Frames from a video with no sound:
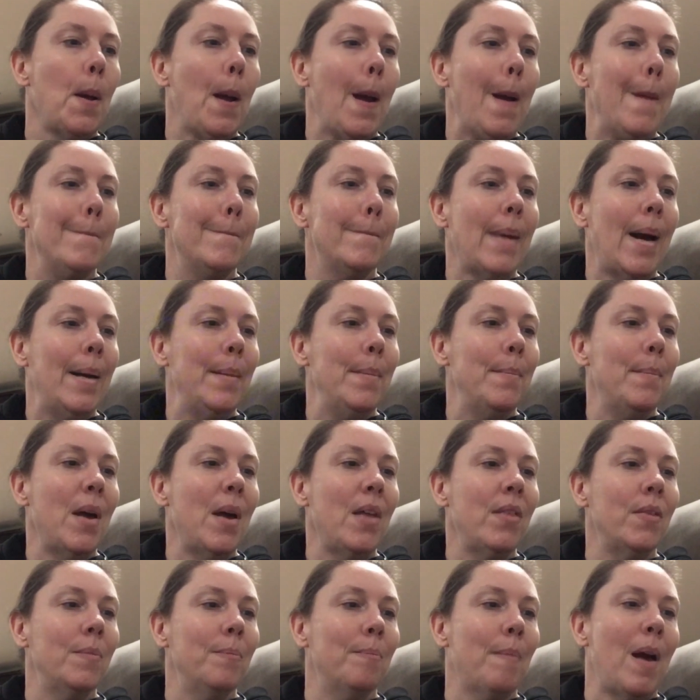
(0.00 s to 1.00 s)
My
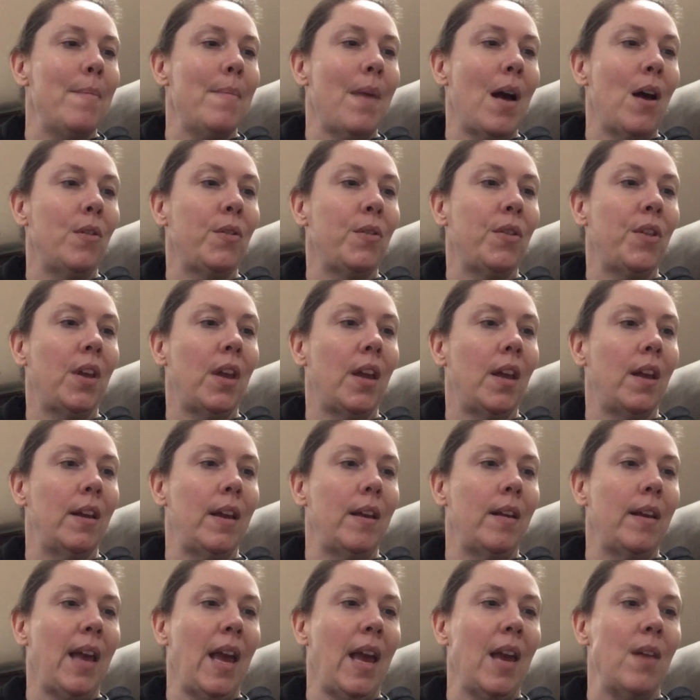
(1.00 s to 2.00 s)
mouth
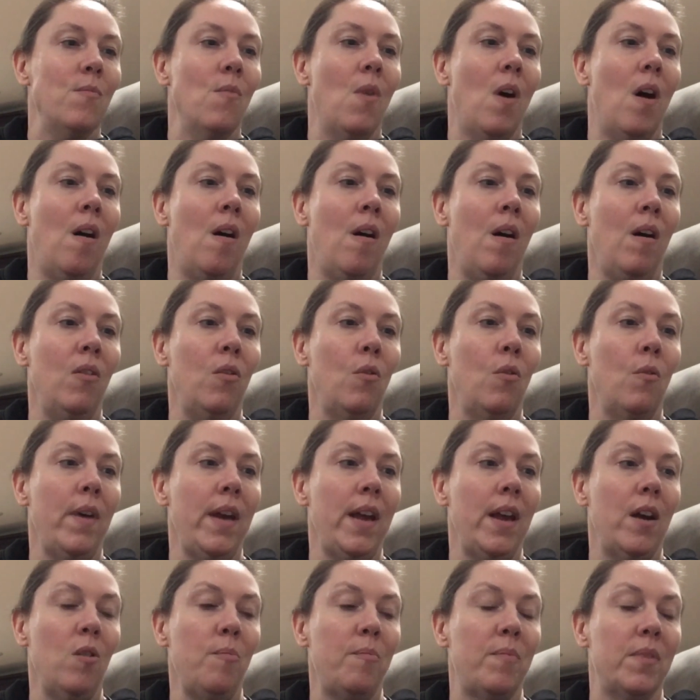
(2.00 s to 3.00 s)
came all the
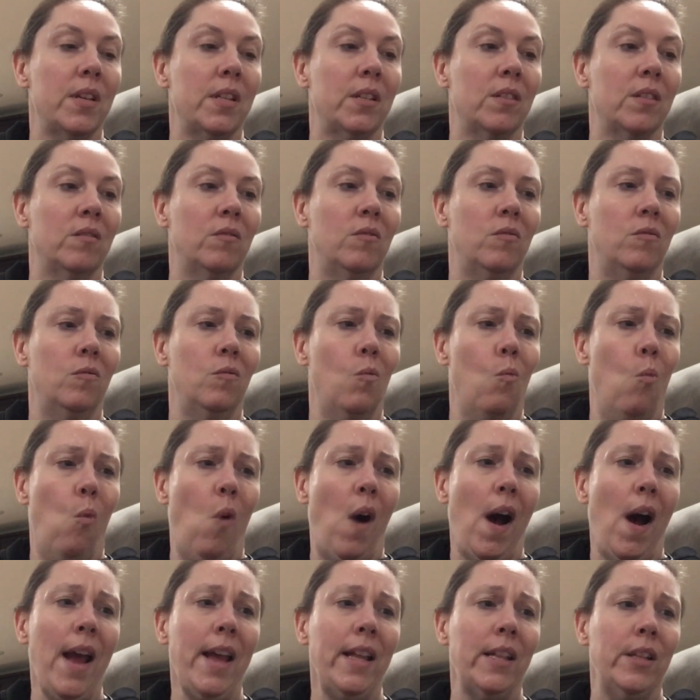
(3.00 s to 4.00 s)
way open.
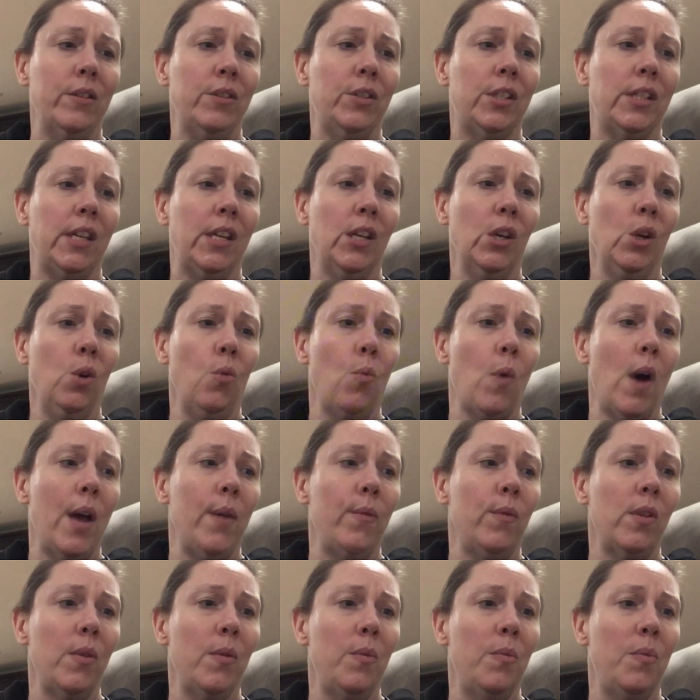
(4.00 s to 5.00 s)
Why, Lucille? Why
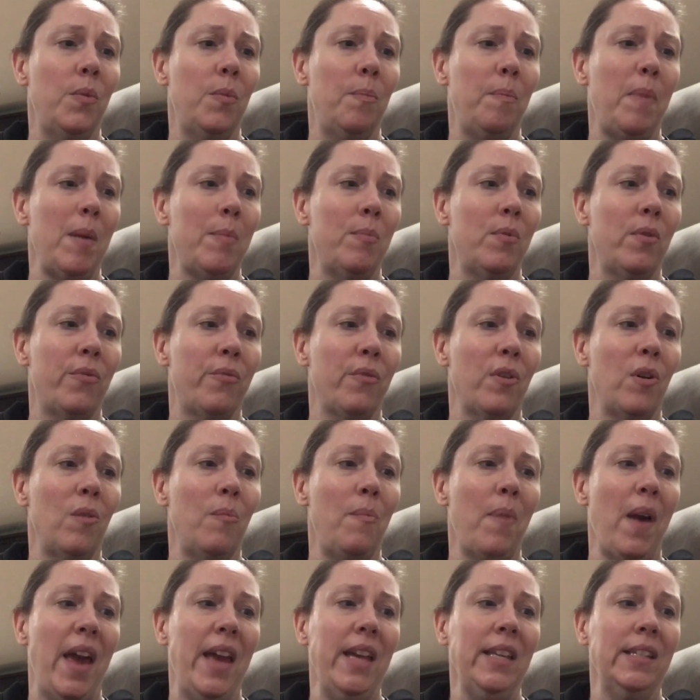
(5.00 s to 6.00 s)
will people throw
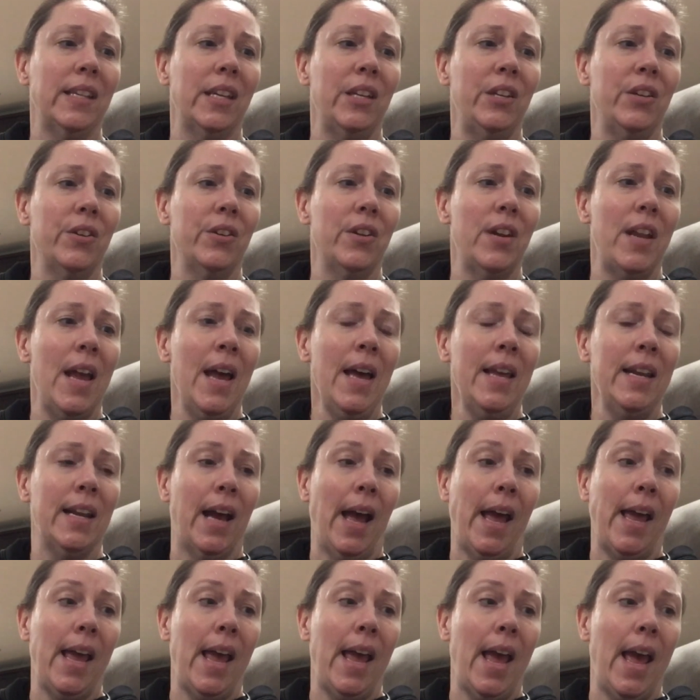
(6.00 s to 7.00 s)
paint at your
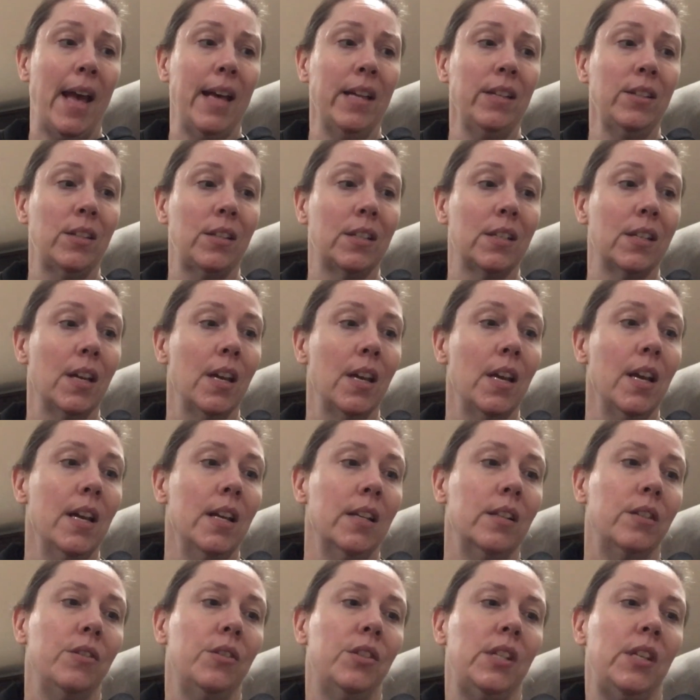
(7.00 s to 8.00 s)
Nana? I asked.
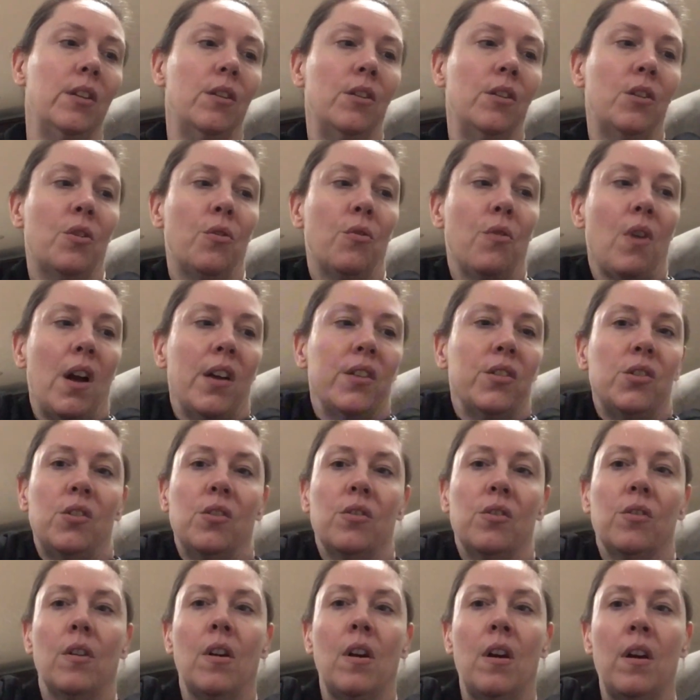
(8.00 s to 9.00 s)
Lucille crossed
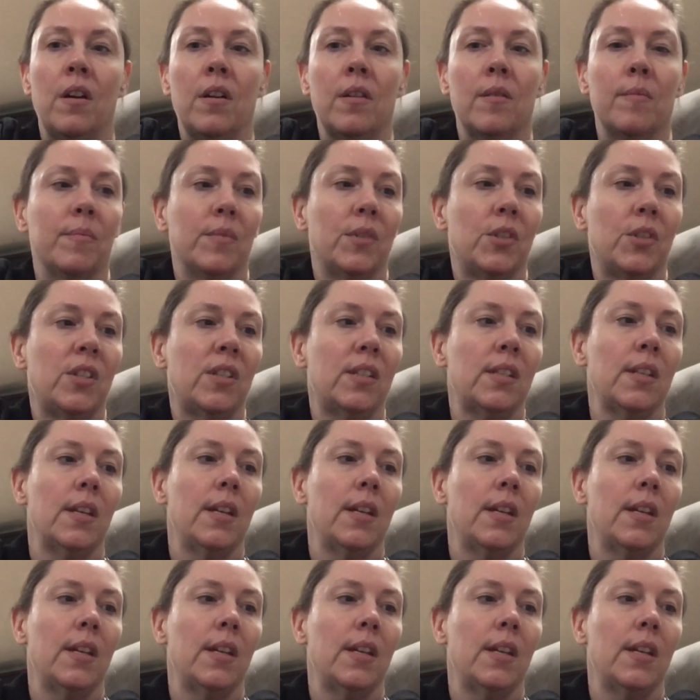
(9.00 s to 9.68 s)
her arms.